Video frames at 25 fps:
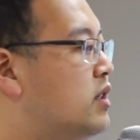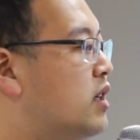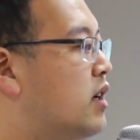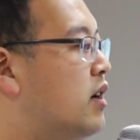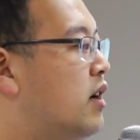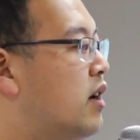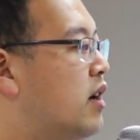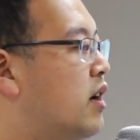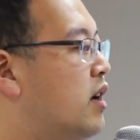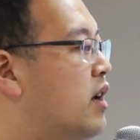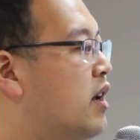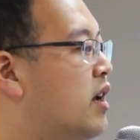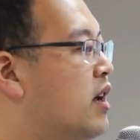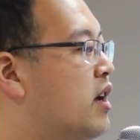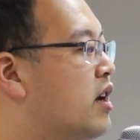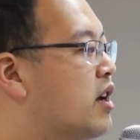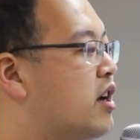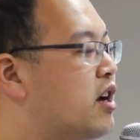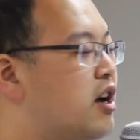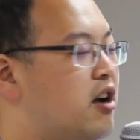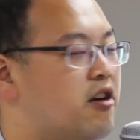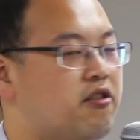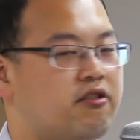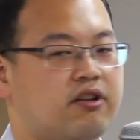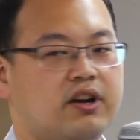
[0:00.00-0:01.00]
the
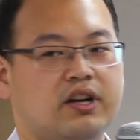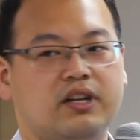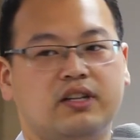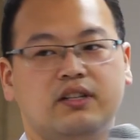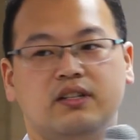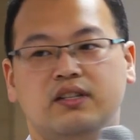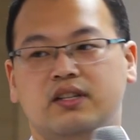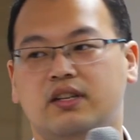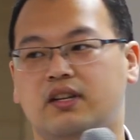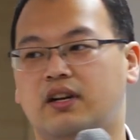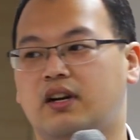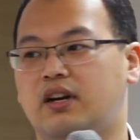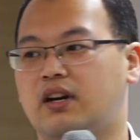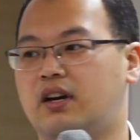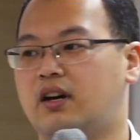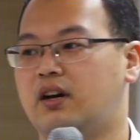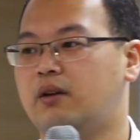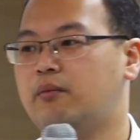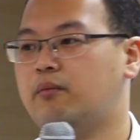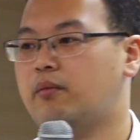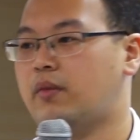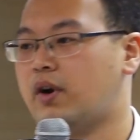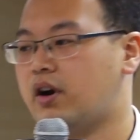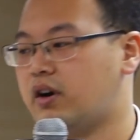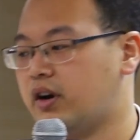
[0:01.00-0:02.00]
current
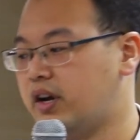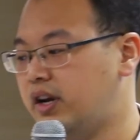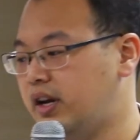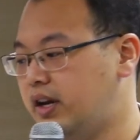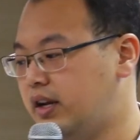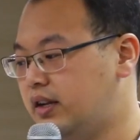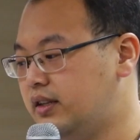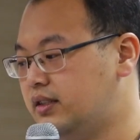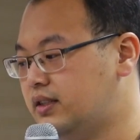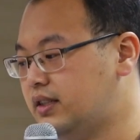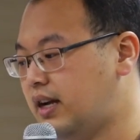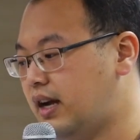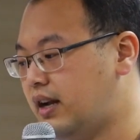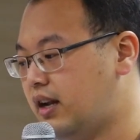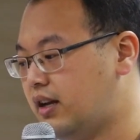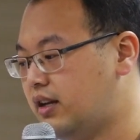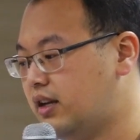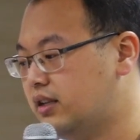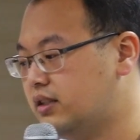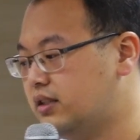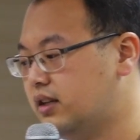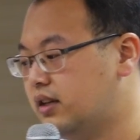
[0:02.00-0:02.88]
market status,